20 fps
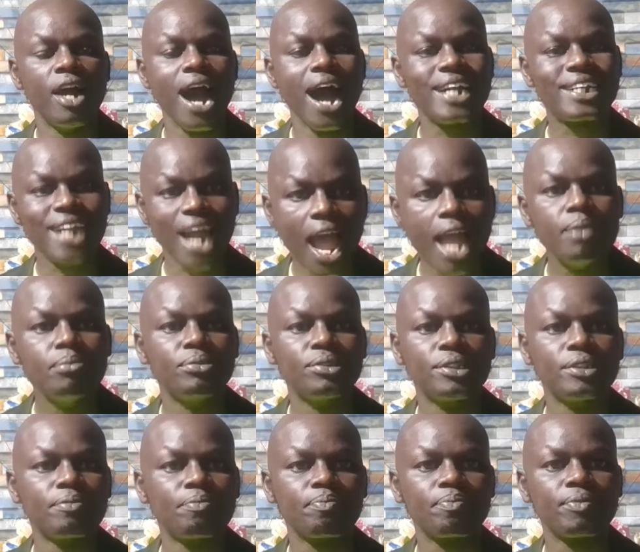at
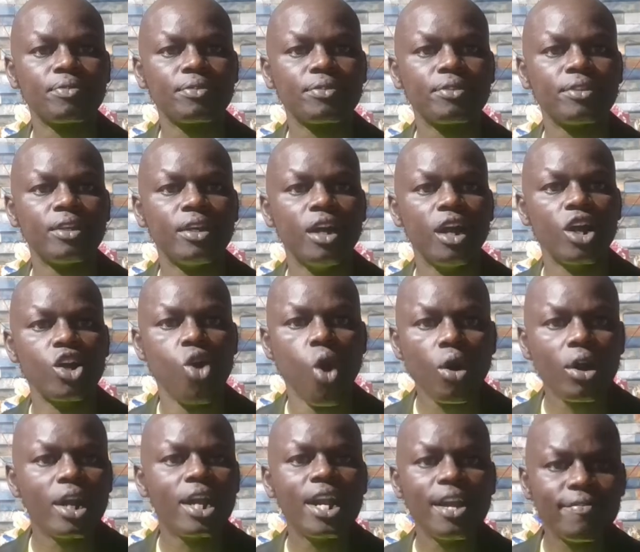times,
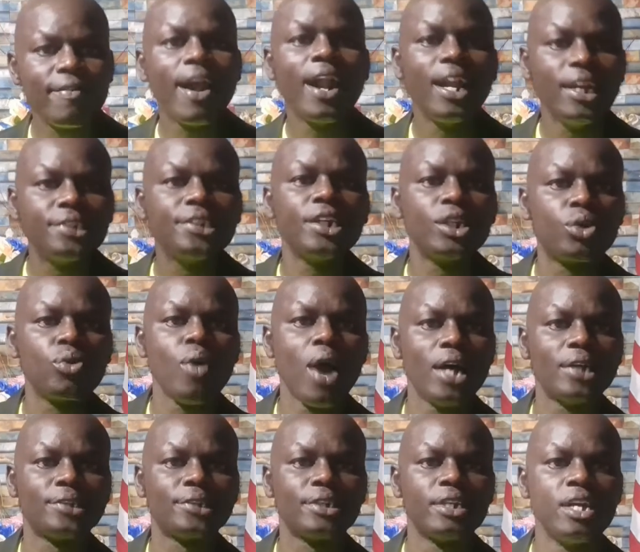God never listened to
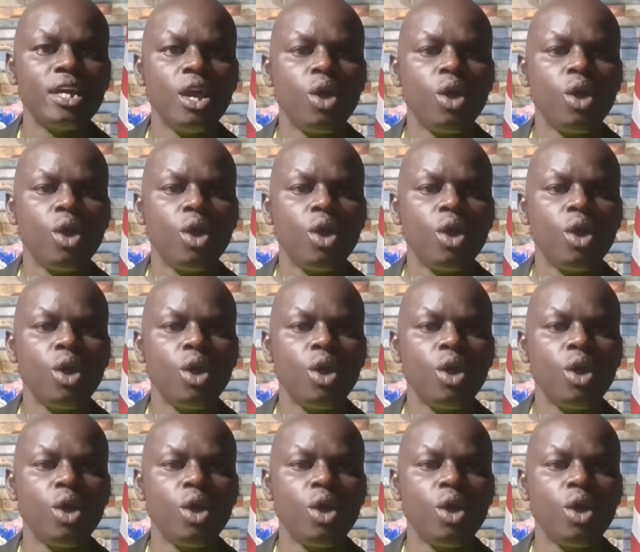us.